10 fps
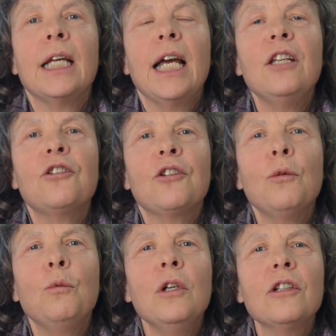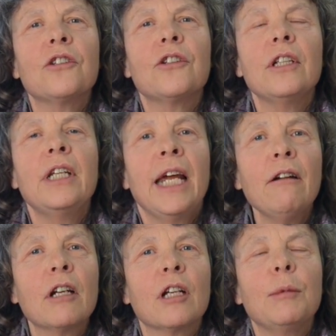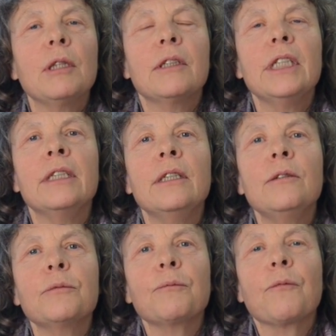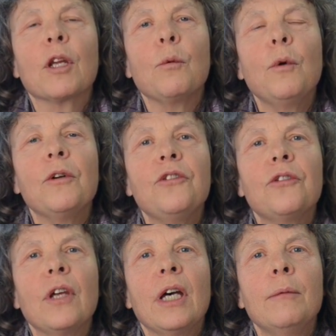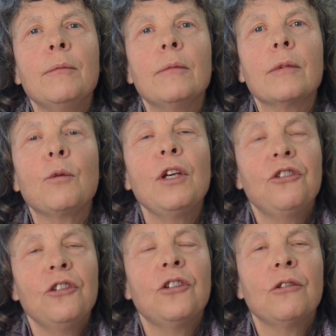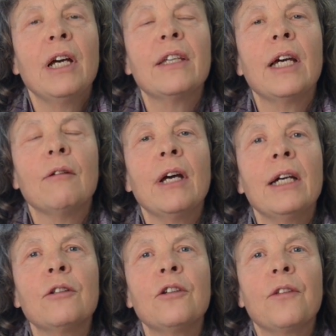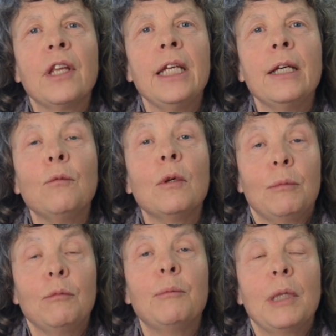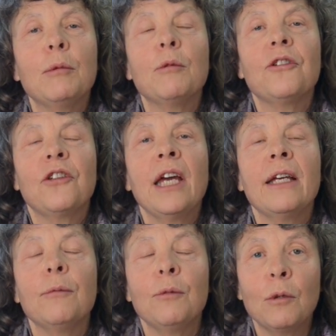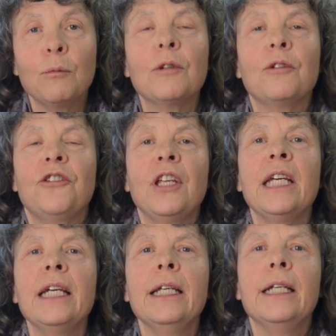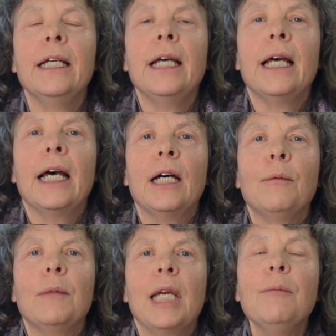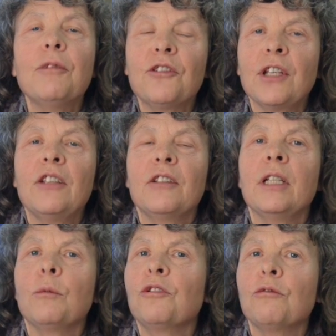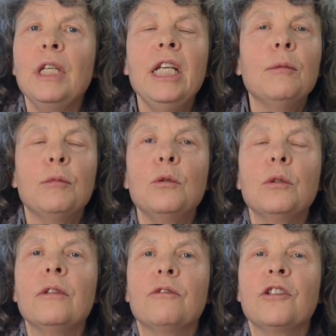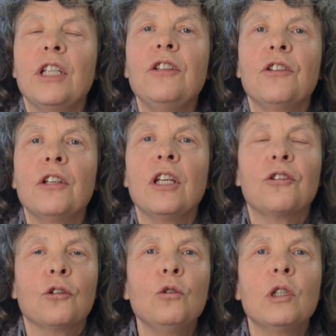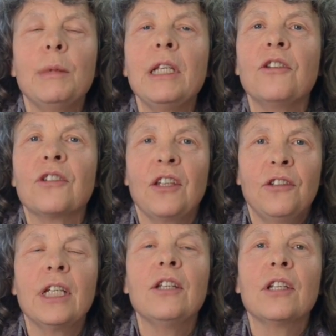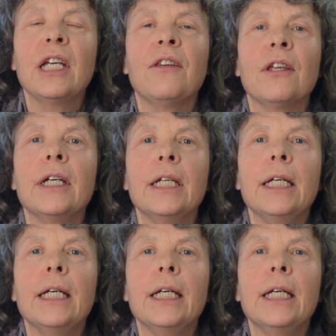And so what LARIC built in was questions around what people were saying, what were seeing, emphasising that it was really important for teachers in a school to be discussing it together.